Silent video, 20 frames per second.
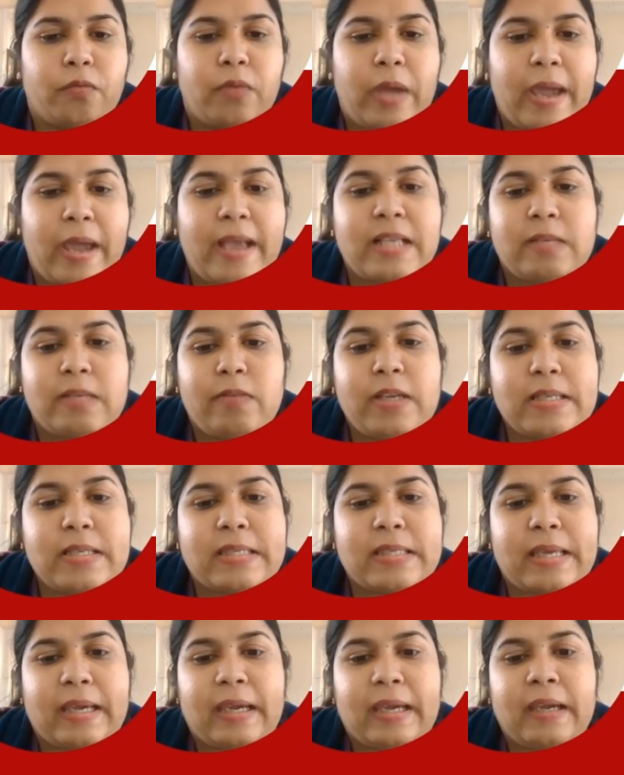As we
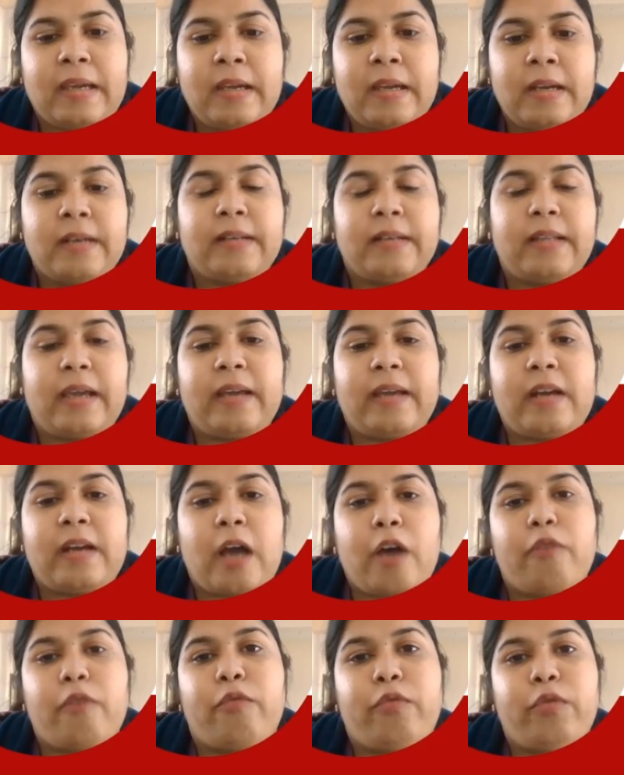say, there
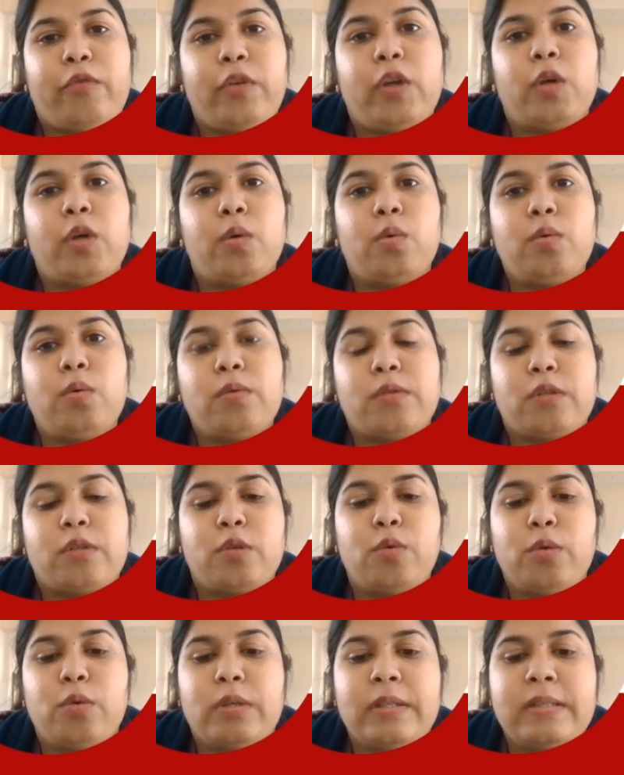are few
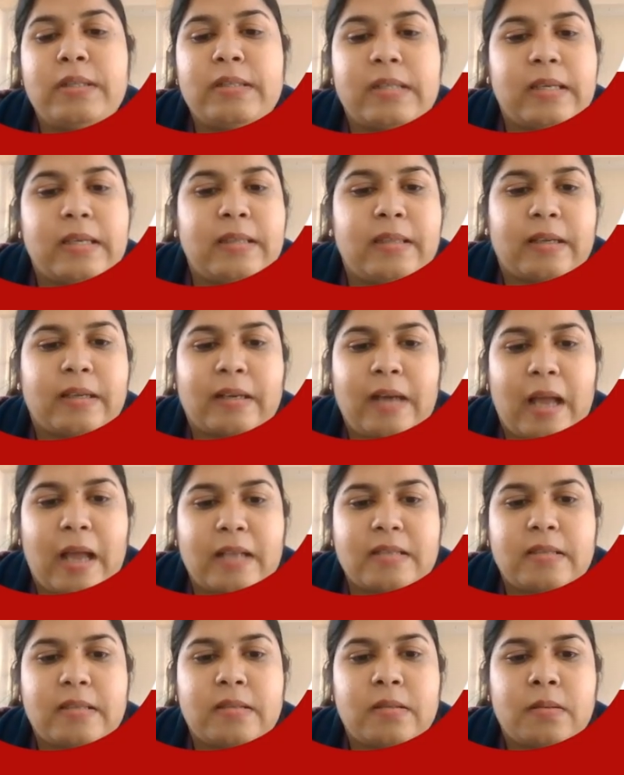students in the
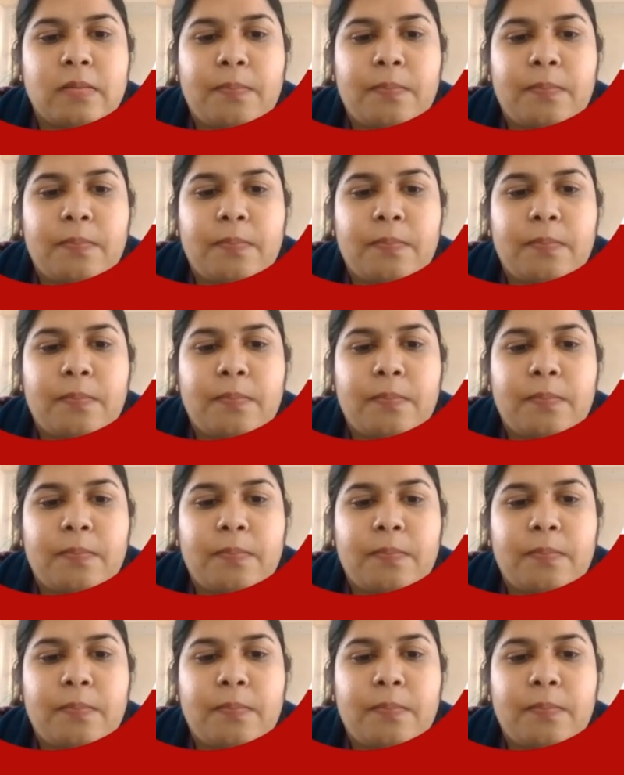class.